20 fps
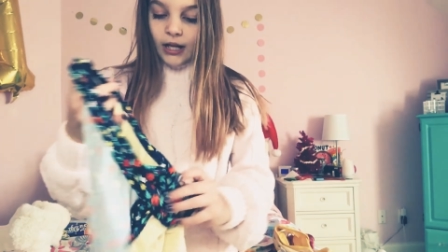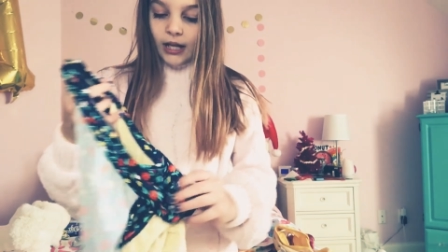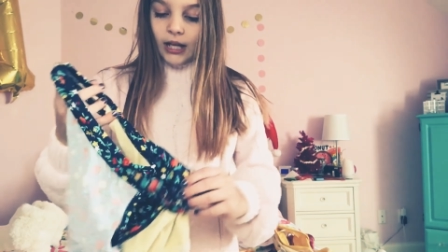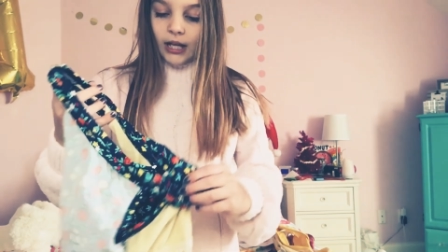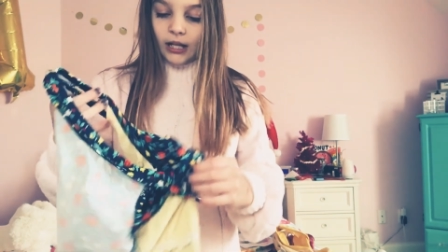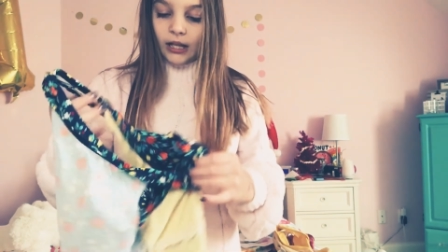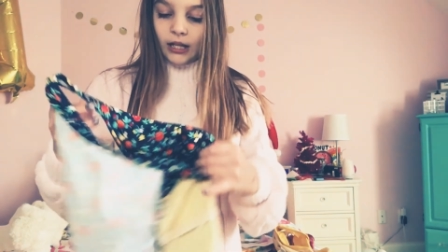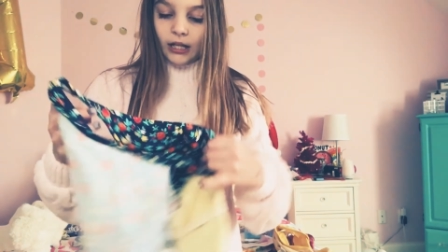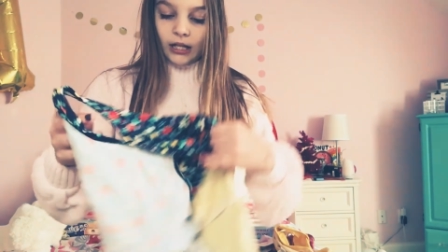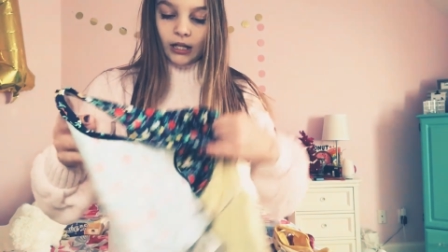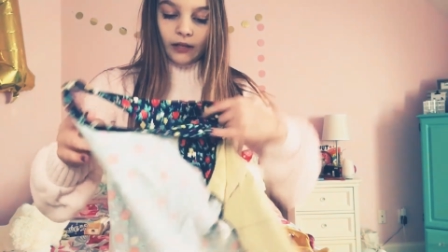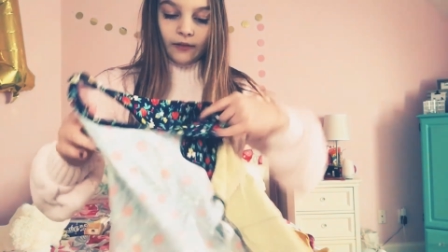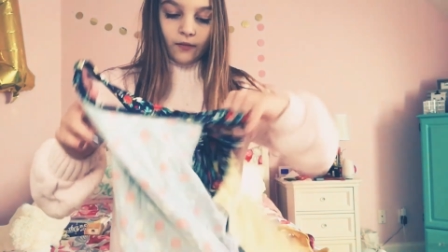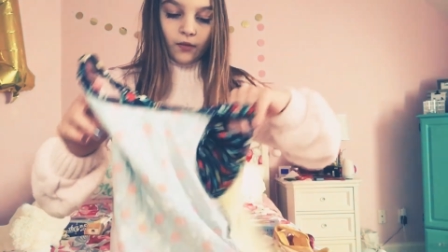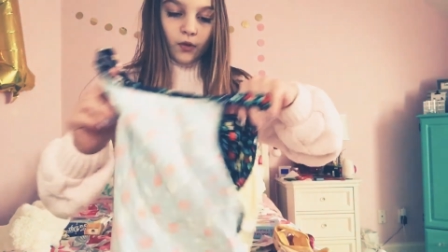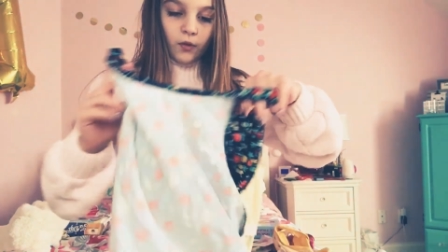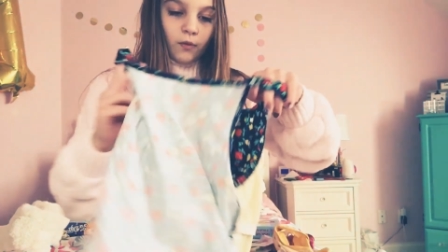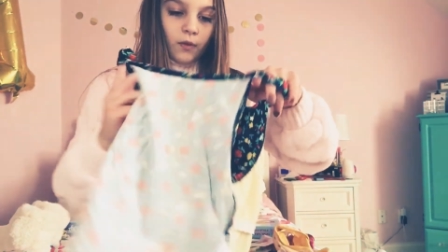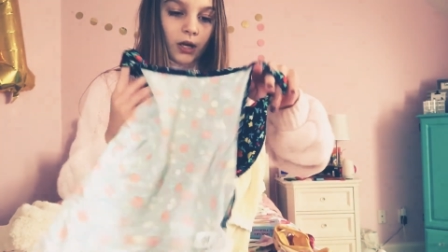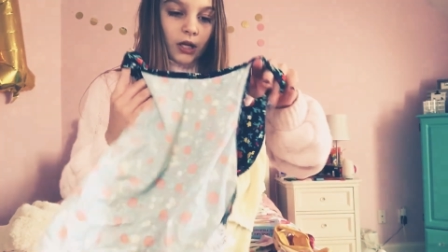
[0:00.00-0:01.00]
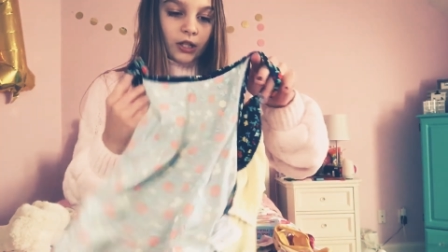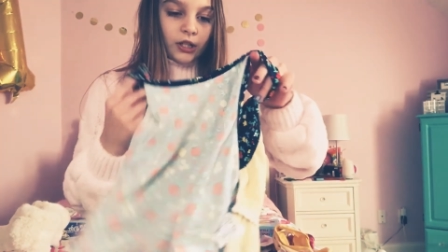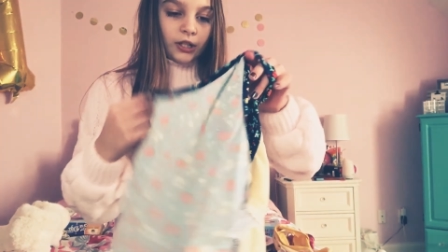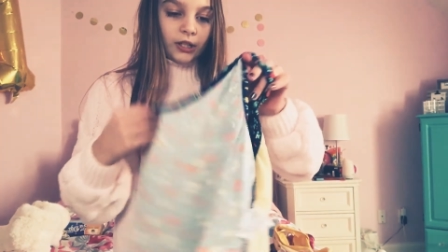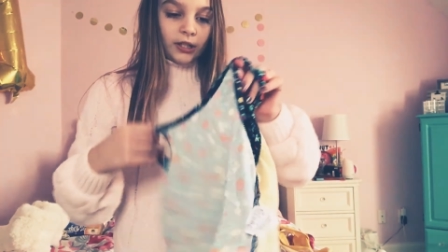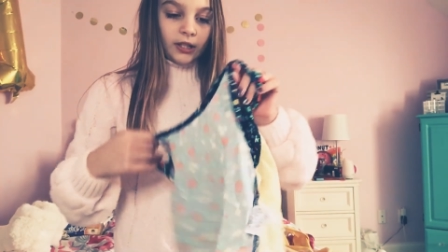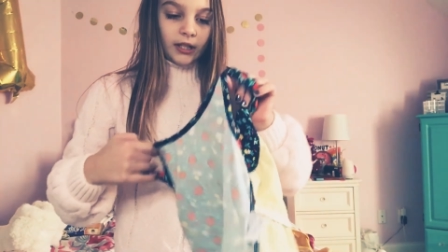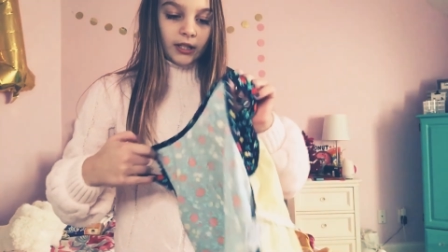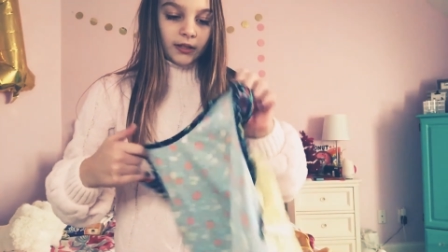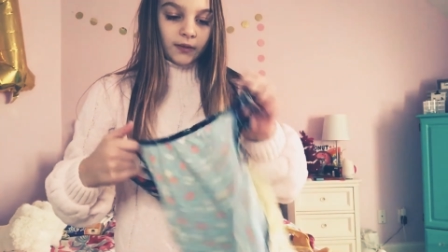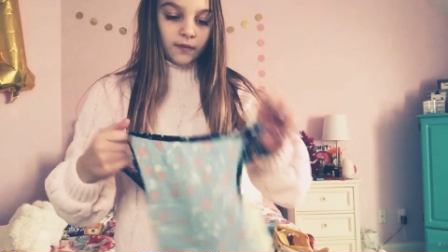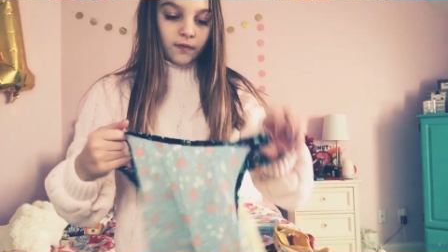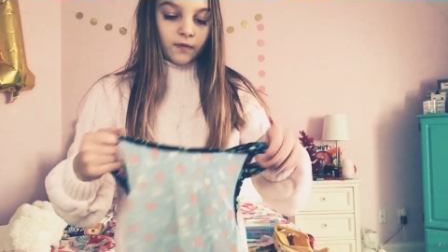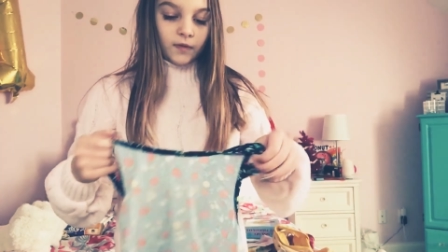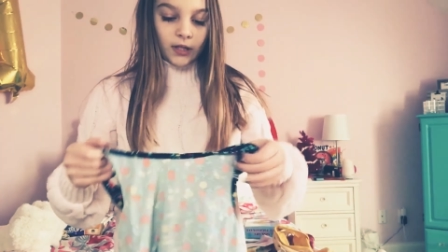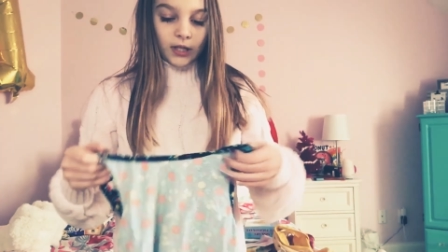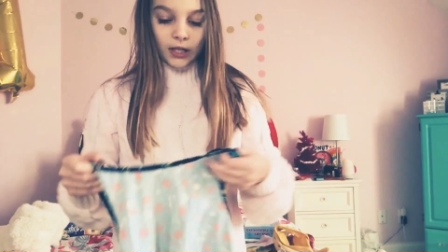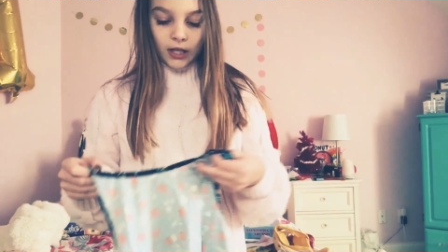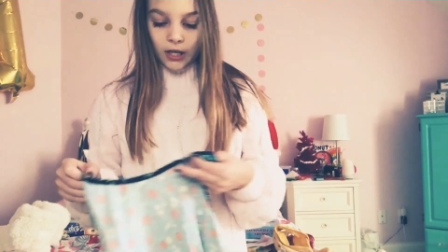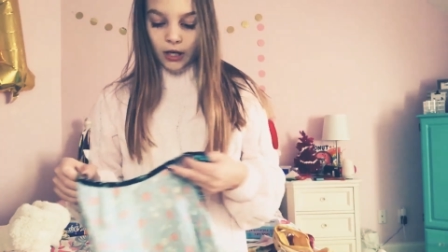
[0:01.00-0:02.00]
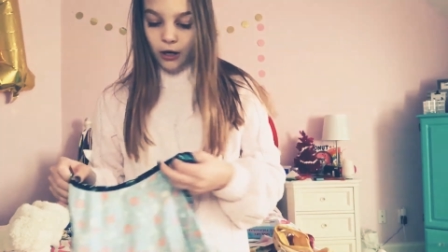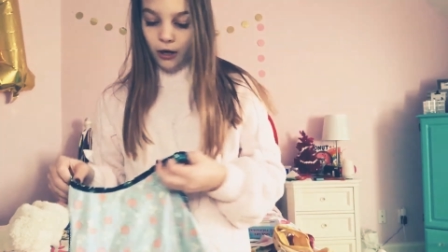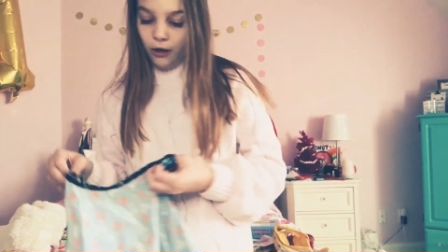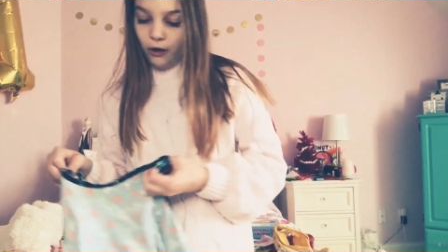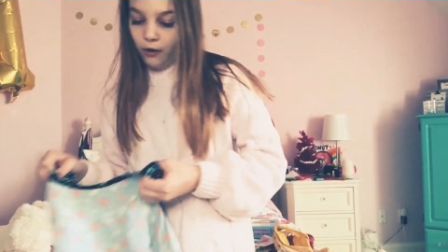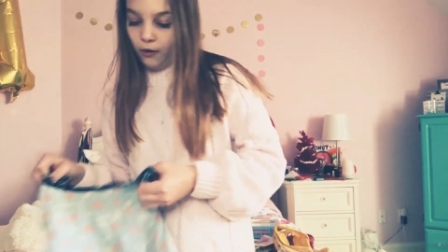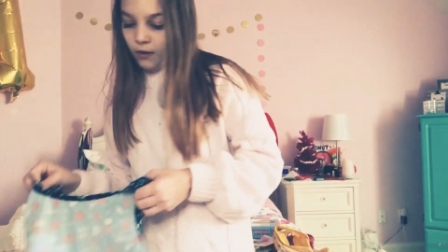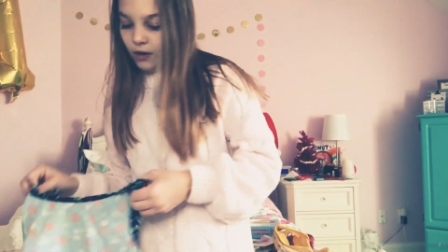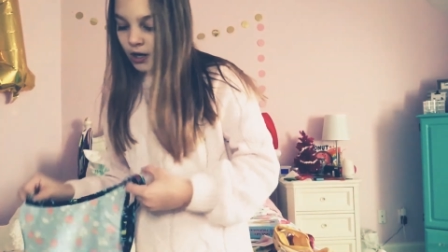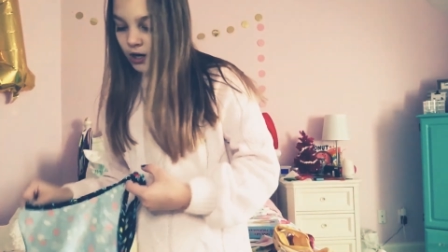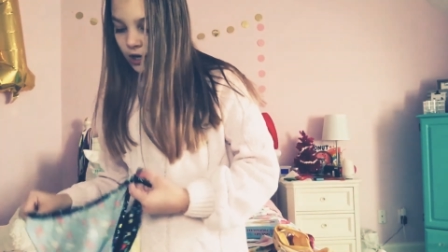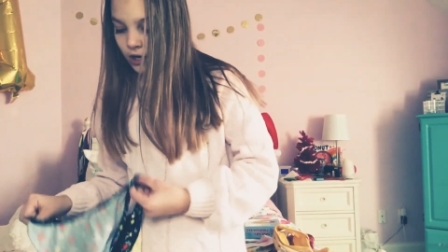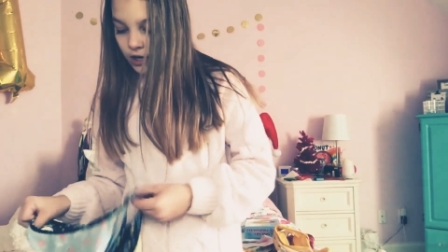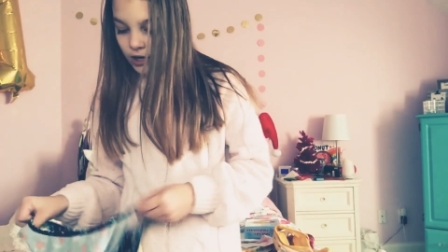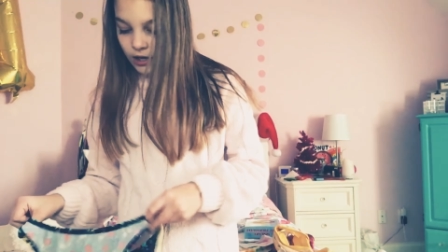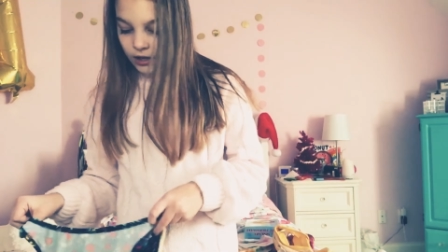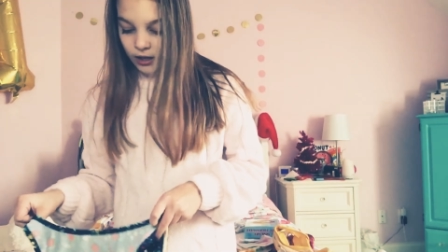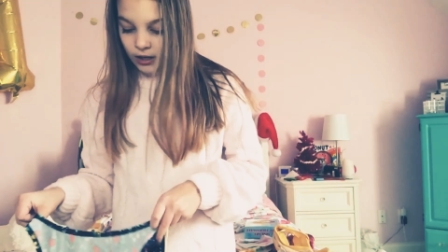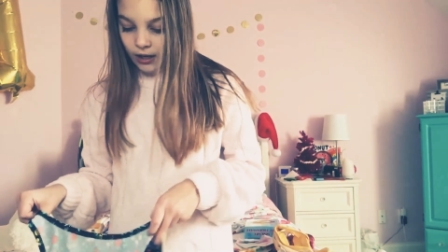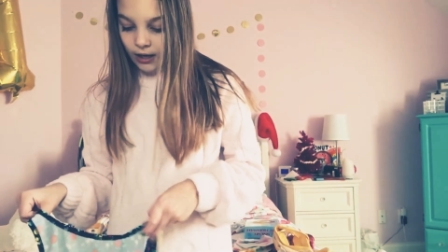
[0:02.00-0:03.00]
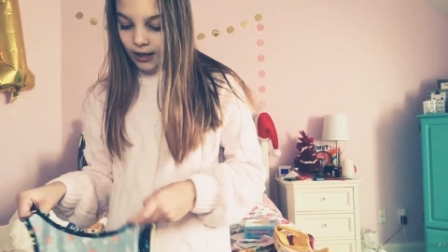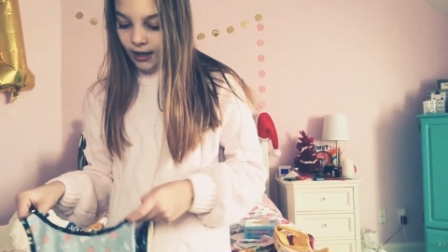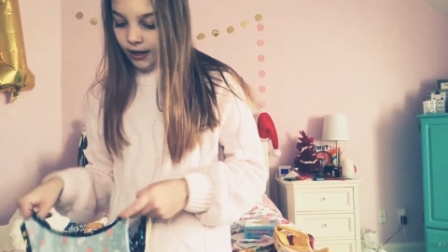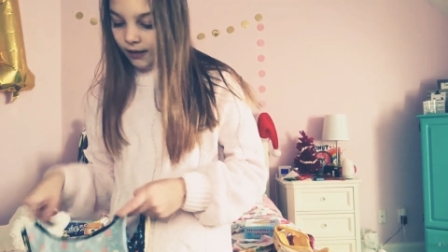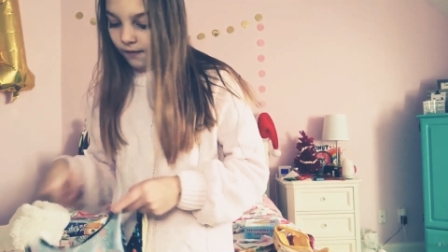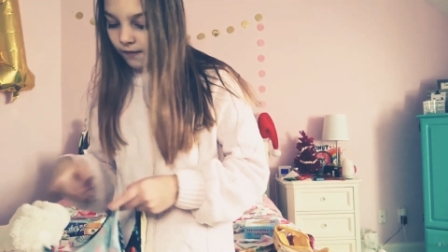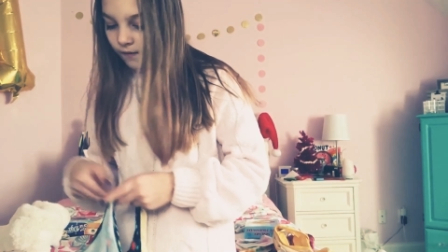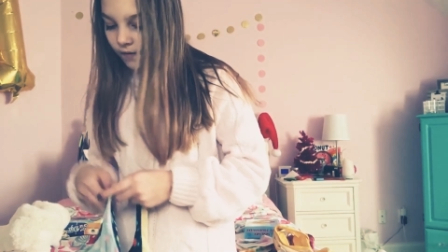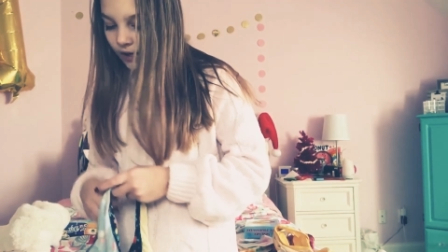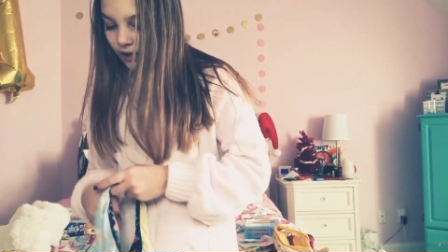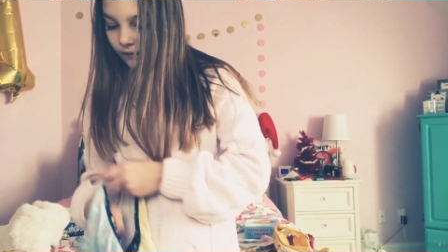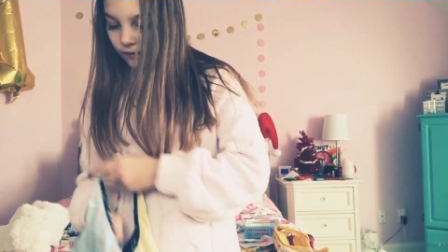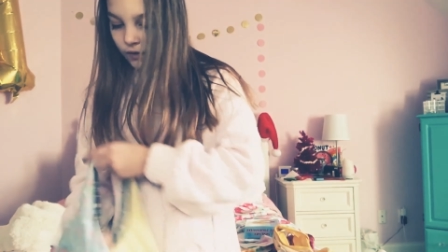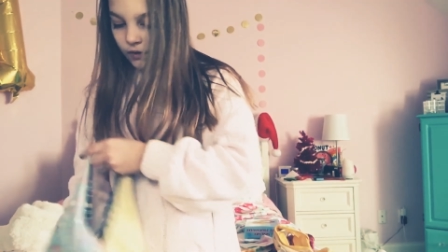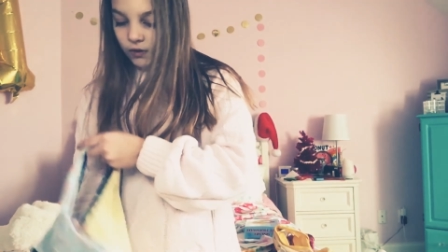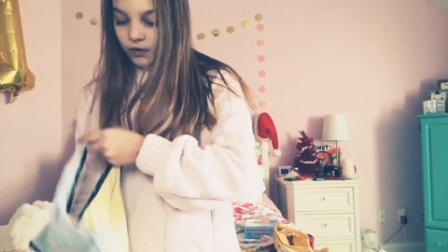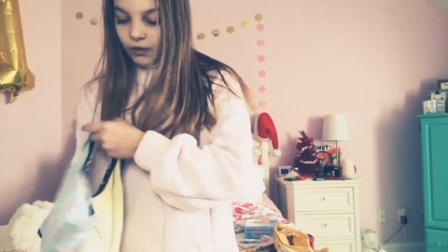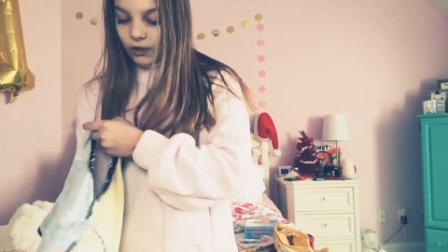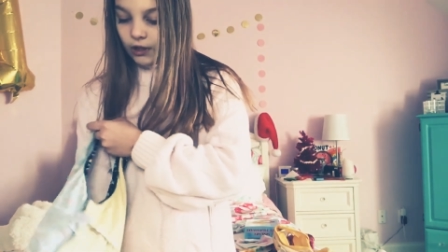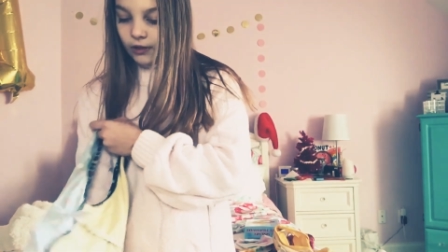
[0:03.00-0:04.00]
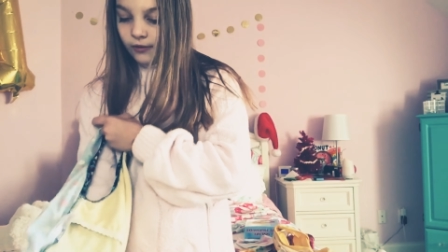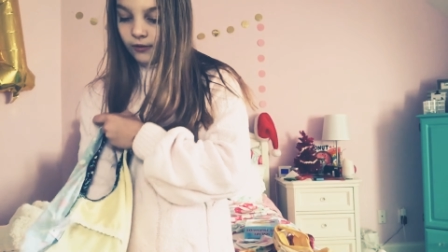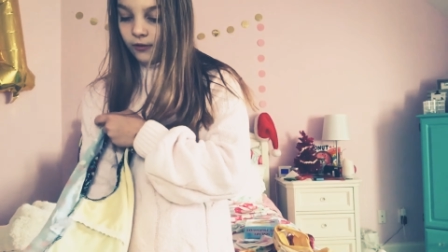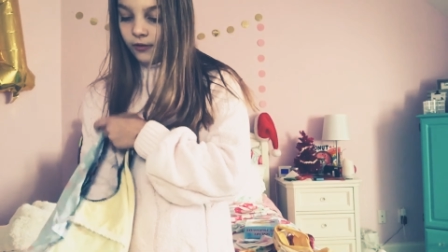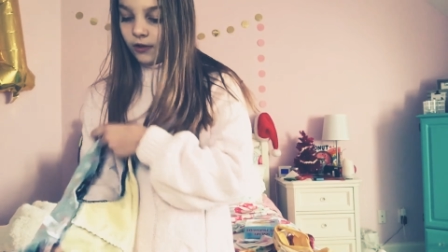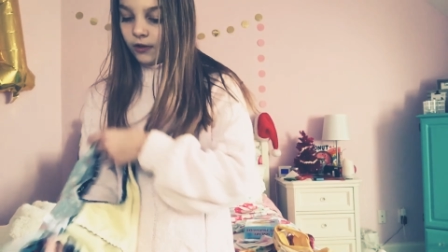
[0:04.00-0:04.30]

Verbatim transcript: Caitlin, if you're watching this video, high five yourself.